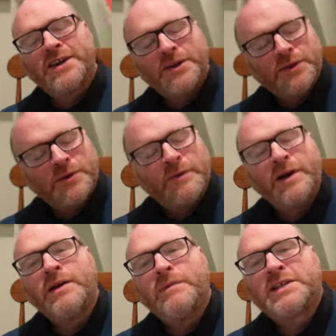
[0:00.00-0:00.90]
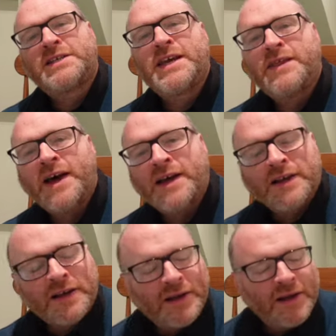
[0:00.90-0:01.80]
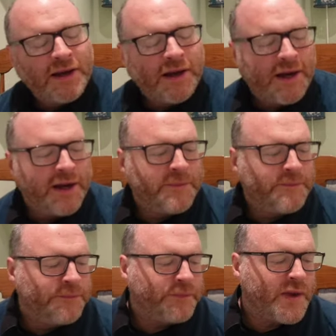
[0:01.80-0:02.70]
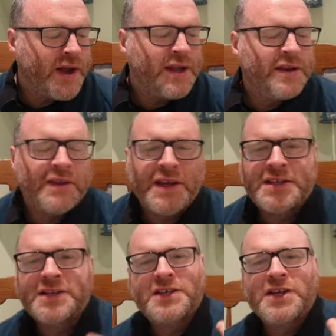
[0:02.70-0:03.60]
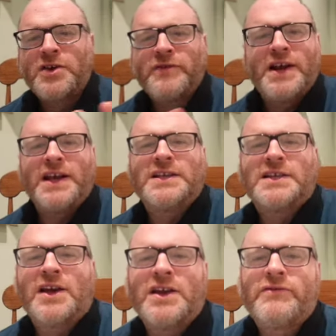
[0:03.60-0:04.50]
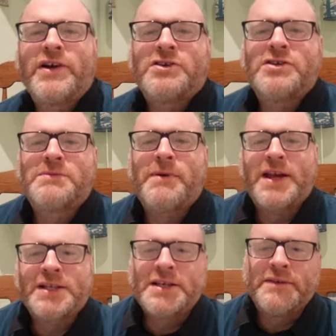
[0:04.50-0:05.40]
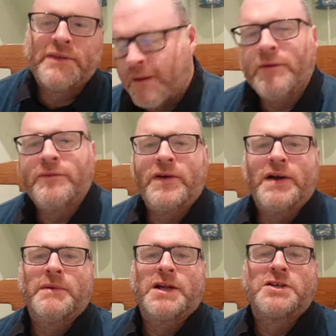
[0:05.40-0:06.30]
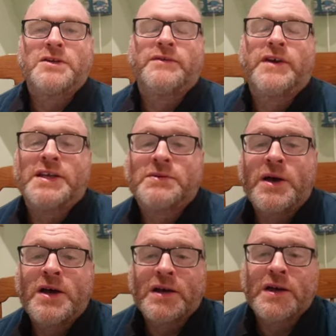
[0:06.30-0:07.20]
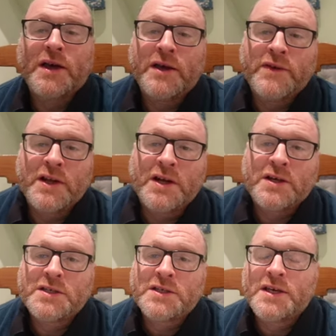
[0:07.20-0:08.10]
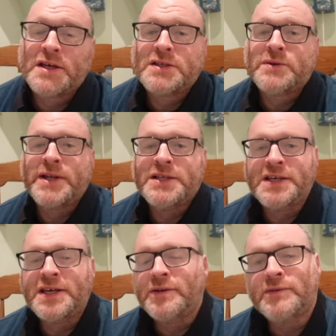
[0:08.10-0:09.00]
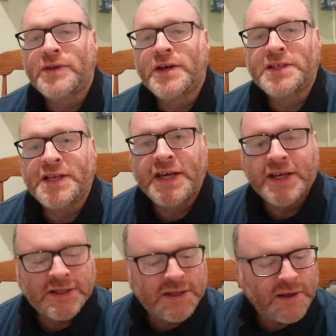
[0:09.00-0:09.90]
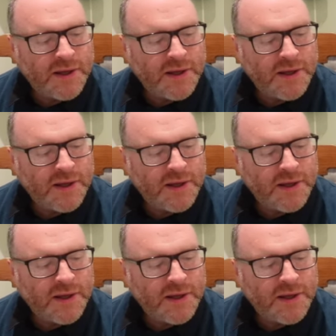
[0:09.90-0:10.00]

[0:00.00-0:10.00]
I thought, well, I must see that. And this show really is a kind of retrospective of much of his work over the last 20 or 30 years.